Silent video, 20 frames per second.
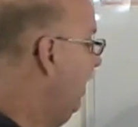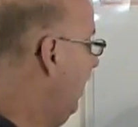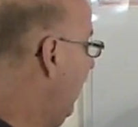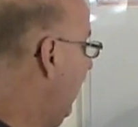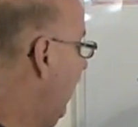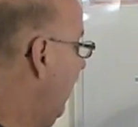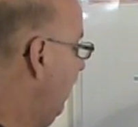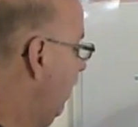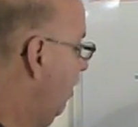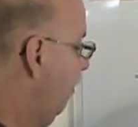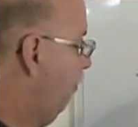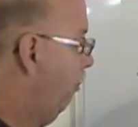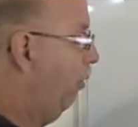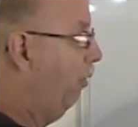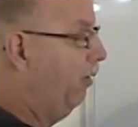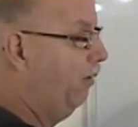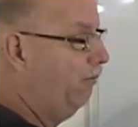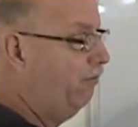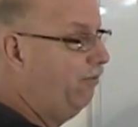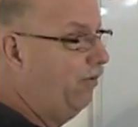at a zero
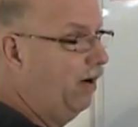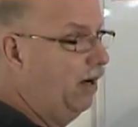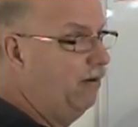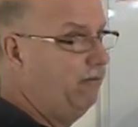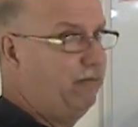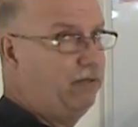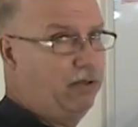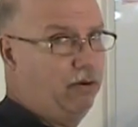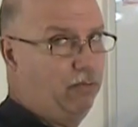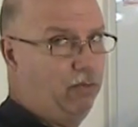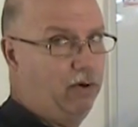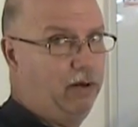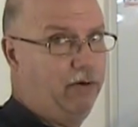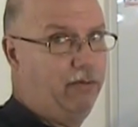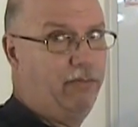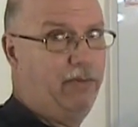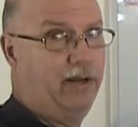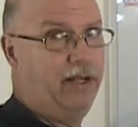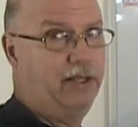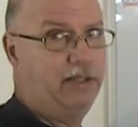point five to
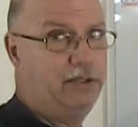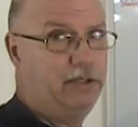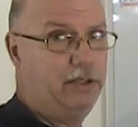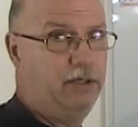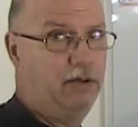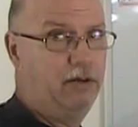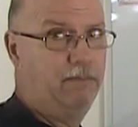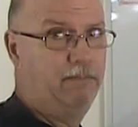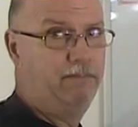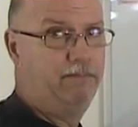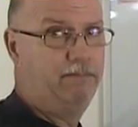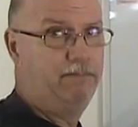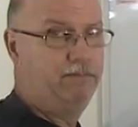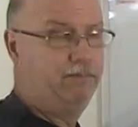one ratio?